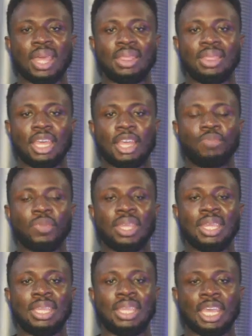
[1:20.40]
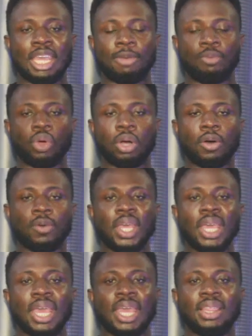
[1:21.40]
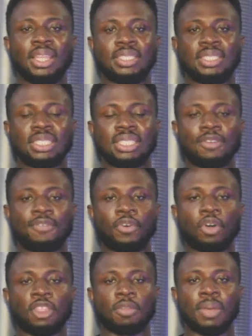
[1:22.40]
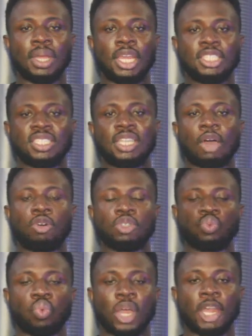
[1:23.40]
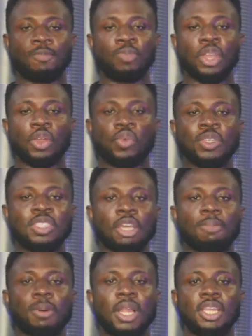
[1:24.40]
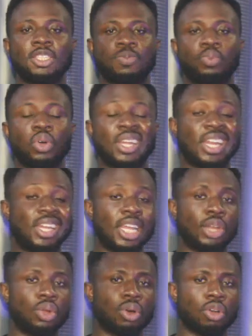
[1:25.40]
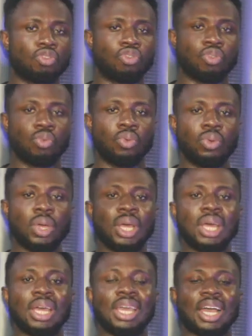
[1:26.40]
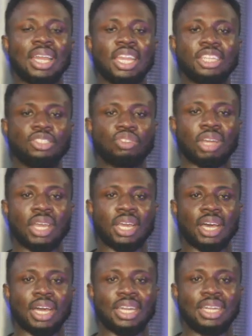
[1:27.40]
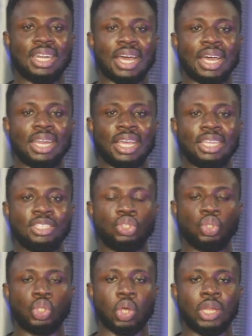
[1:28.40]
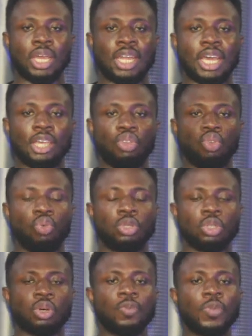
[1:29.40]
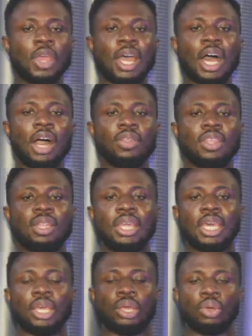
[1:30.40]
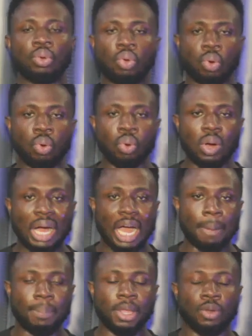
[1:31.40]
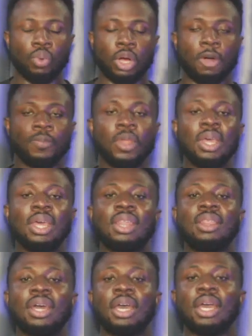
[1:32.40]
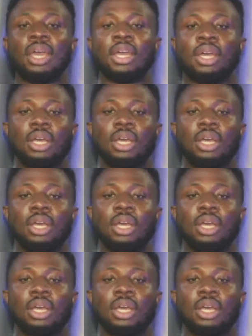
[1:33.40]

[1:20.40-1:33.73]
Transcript: in the game. Well, in the 64th minute, that was when Crystal Palace broke the deadlock through Ghanaian striker, that is Jordan Ayew. So how did the goal happen? Well, the